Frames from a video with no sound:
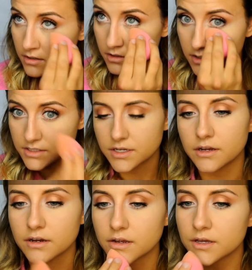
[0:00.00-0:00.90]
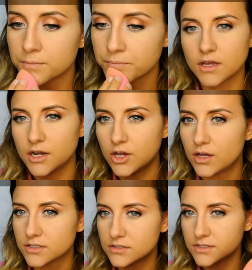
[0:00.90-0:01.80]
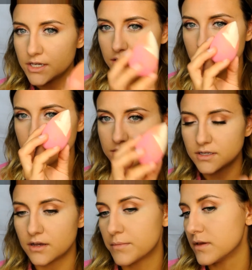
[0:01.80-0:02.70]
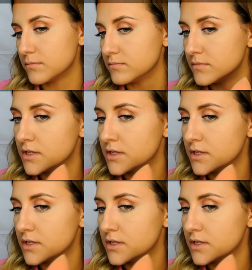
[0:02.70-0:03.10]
this area. And I'll also take some and